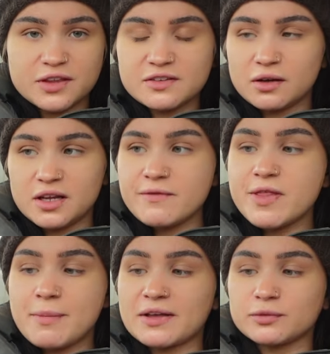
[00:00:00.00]
These aren't even
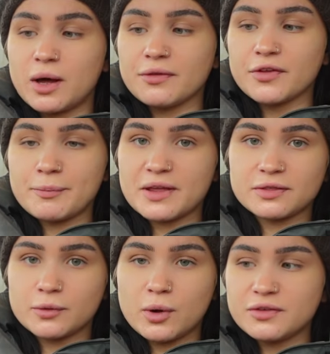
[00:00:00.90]
the best ones.
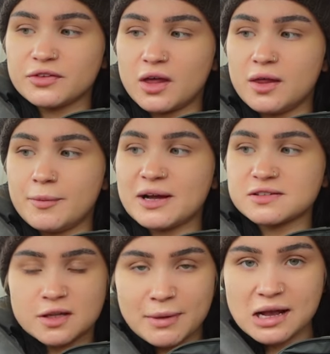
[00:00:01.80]
The ones that are the
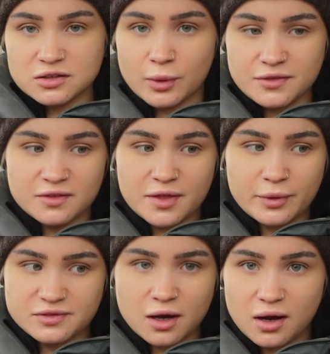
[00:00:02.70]
best are the Max ones, and they're the
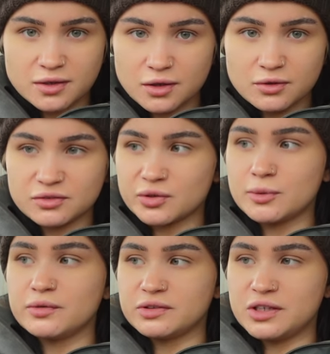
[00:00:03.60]
ones that I use, so I'm
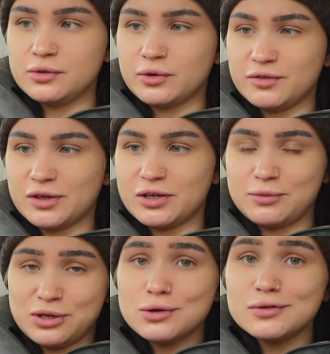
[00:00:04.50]
obviously not even going to
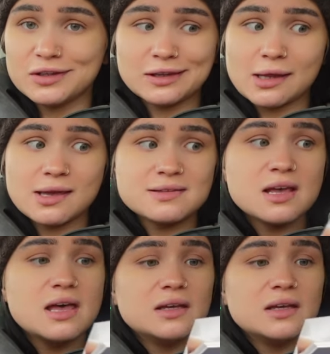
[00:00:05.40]
be using these.